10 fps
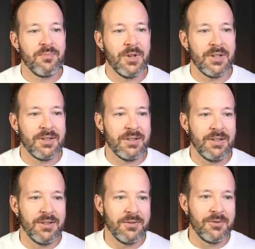but
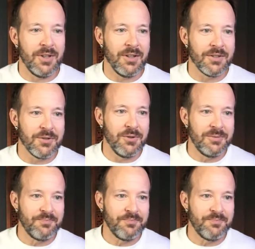regular school.